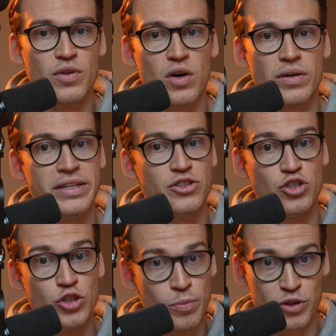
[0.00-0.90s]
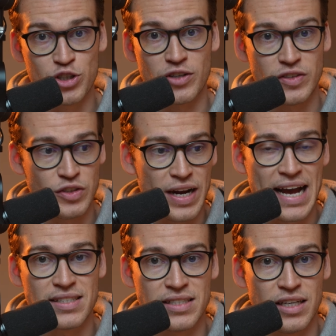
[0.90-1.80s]
of all, it supercharges your
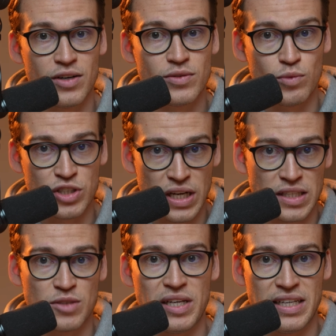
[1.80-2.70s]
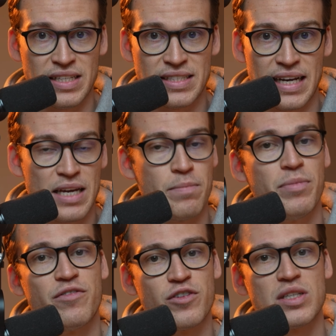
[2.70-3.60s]
SEO, which I'll explain in a second.
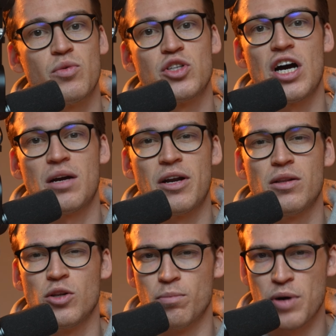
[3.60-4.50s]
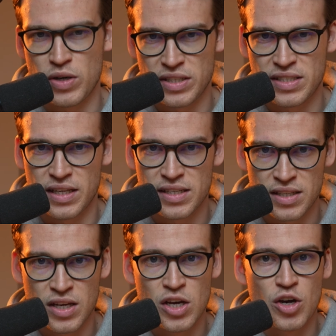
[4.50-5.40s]
But first, I want to talk about a little bonus to
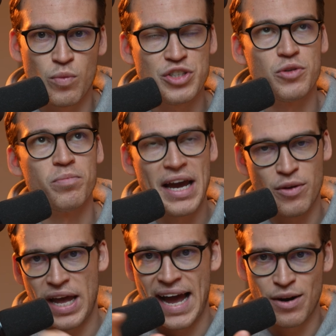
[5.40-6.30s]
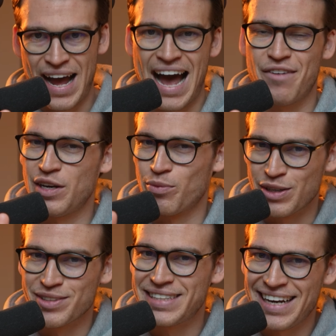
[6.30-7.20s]
this, which, by the way, I don't have any
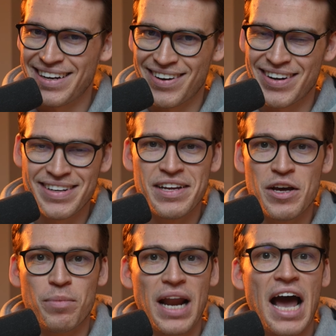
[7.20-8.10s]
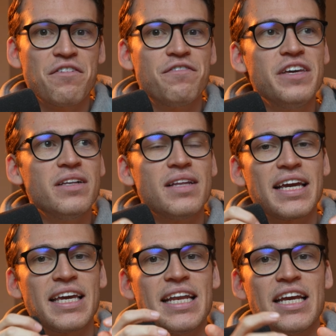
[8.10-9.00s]
real data on, but I feel
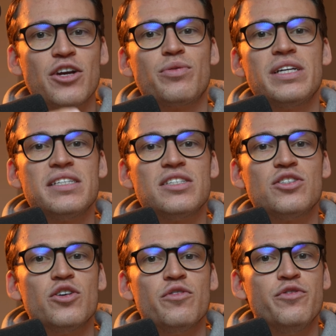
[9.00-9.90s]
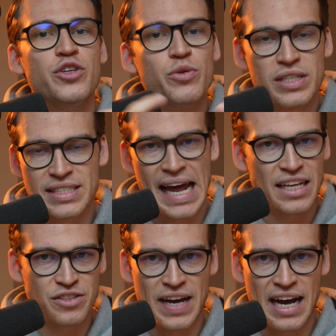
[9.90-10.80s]
like it increases viewer
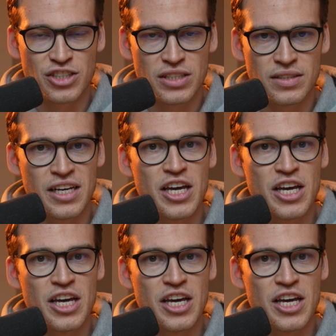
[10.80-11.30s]
satisfaction